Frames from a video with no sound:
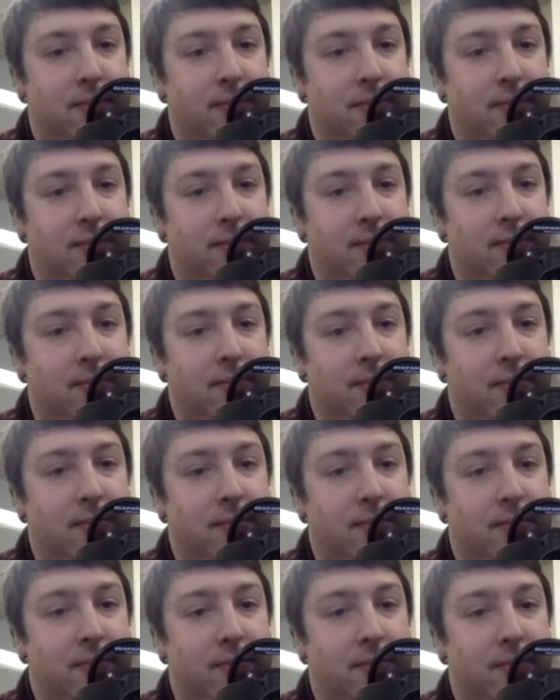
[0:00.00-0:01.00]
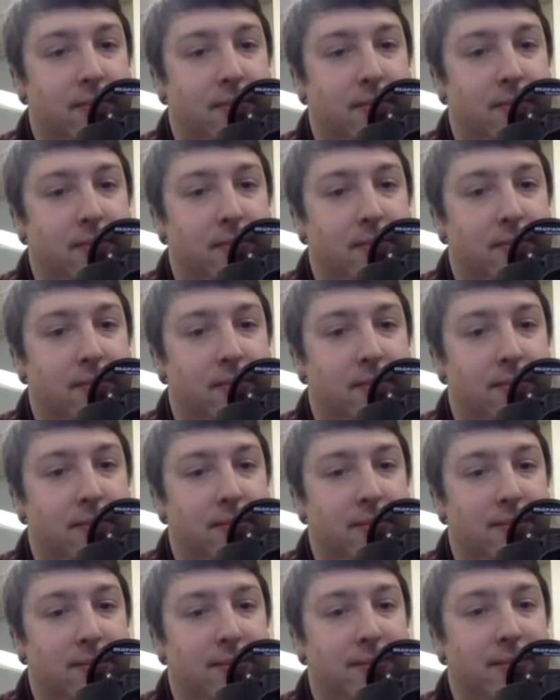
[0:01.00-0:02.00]

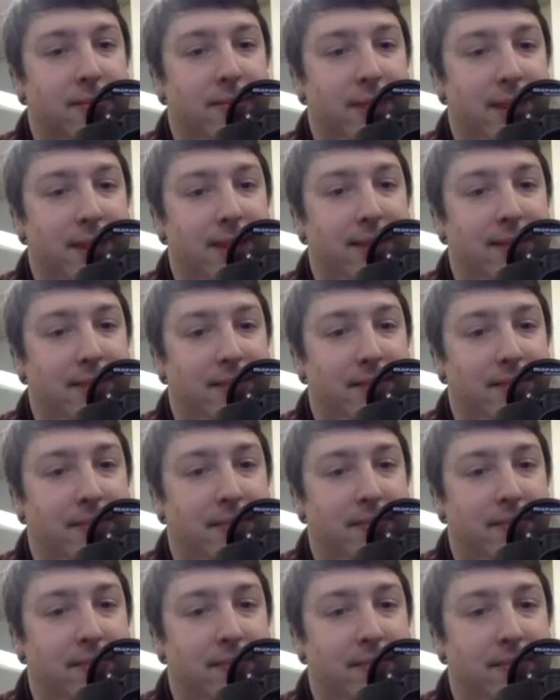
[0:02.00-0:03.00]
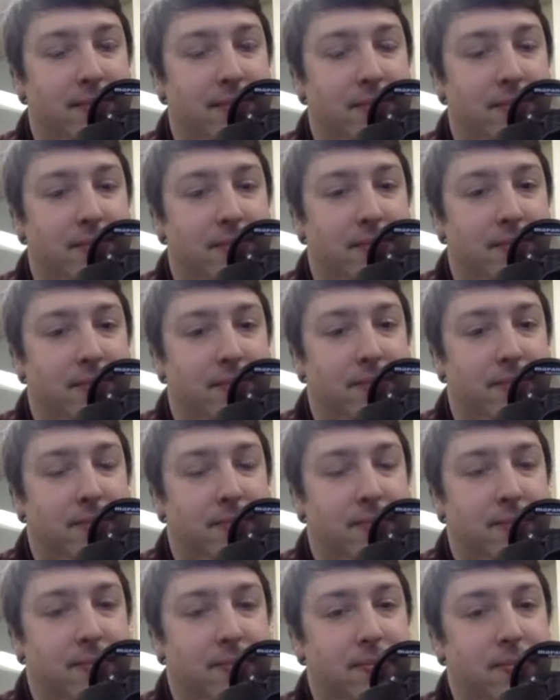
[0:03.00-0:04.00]

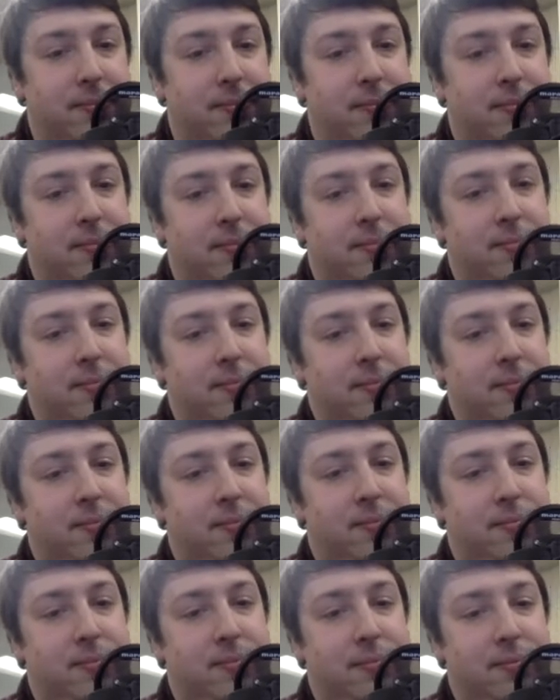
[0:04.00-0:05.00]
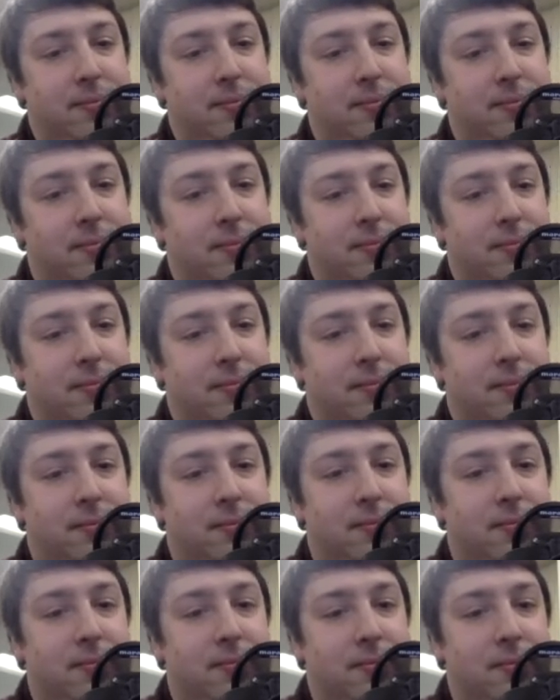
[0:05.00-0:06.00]

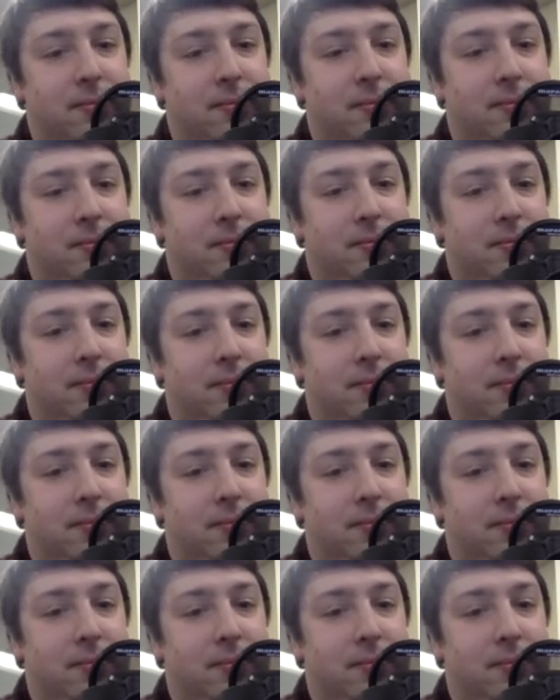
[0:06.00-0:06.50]
(not speaking)